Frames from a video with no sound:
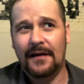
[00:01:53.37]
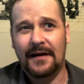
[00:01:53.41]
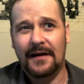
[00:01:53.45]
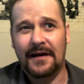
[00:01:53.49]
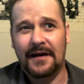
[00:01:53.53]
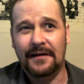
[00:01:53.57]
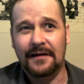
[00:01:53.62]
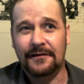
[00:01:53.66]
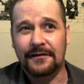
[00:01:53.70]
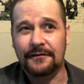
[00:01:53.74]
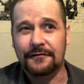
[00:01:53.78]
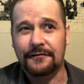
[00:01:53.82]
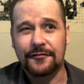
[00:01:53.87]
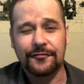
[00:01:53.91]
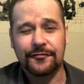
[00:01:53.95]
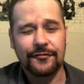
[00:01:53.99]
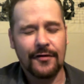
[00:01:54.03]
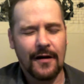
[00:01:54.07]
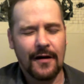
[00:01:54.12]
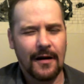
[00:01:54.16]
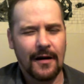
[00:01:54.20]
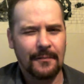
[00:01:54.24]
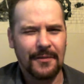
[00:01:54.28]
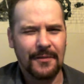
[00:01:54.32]
a hint of
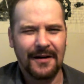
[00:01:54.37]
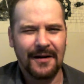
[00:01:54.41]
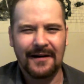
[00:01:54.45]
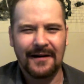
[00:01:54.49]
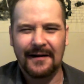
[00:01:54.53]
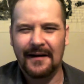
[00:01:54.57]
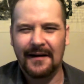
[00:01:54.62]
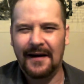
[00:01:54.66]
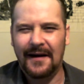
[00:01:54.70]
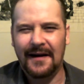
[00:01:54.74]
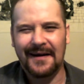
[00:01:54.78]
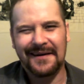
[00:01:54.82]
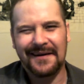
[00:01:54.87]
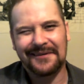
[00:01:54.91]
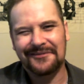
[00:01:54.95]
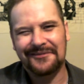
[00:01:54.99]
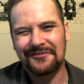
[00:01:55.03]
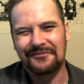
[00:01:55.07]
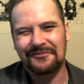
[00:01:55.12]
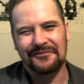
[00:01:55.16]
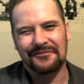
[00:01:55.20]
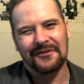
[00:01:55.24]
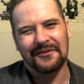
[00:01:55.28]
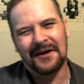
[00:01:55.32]
strawberry, a
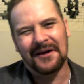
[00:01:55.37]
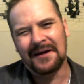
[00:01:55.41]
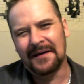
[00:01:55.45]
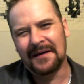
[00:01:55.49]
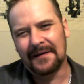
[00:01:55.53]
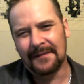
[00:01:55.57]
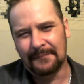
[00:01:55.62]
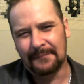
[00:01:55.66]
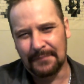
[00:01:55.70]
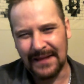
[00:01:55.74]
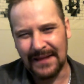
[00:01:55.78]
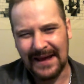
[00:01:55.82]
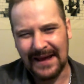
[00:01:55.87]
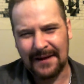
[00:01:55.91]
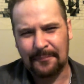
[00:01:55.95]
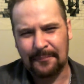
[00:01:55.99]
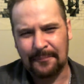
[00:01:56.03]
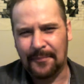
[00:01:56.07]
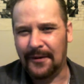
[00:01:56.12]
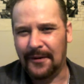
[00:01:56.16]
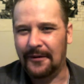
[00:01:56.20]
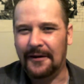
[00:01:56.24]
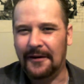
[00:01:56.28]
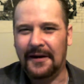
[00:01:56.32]
hint of
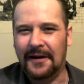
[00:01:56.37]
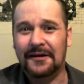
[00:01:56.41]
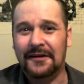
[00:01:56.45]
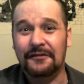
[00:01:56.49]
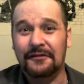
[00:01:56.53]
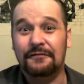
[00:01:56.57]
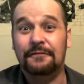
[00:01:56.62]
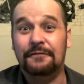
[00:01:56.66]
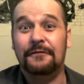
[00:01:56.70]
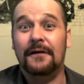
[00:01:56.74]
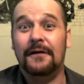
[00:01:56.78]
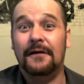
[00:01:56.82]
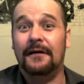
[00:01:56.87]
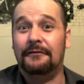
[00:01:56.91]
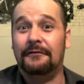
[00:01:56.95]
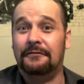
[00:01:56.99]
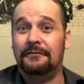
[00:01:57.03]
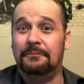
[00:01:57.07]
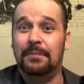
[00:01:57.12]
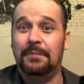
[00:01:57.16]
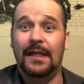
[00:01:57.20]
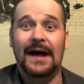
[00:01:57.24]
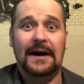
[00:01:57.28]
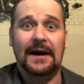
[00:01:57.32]
blackberry, a hint of
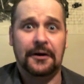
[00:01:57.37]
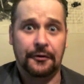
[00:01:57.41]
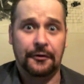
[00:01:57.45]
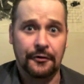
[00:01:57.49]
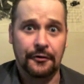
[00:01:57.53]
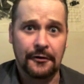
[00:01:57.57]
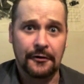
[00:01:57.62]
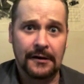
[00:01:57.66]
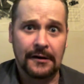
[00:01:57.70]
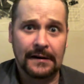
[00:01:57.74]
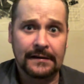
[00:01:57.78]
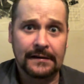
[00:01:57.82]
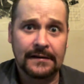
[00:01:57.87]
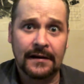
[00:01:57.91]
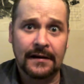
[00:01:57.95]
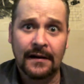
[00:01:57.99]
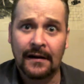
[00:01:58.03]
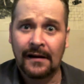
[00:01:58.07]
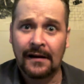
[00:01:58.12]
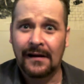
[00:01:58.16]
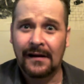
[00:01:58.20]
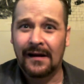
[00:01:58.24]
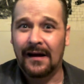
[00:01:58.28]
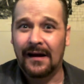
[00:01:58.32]
black currant,
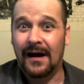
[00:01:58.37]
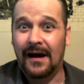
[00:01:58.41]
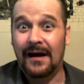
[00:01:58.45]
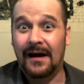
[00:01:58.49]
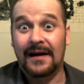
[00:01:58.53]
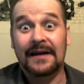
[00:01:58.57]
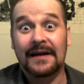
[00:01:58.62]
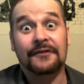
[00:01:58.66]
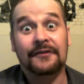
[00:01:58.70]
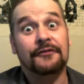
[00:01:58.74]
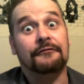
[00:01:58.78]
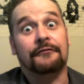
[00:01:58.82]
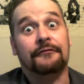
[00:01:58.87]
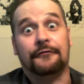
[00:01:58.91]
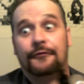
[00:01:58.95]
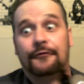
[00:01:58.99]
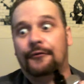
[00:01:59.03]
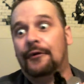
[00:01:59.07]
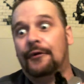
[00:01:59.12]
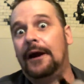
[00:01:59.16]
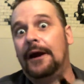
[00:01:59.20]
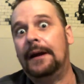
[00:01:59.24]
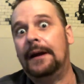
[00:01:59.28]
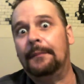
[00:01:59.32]
a hint of
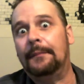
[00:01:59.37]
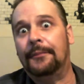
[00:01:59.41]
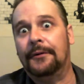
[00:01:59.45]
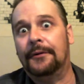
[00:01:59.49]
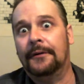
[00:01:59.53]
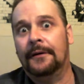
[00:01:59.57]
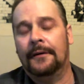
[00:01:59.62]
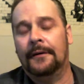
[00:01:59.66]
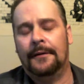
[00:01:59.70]
grape.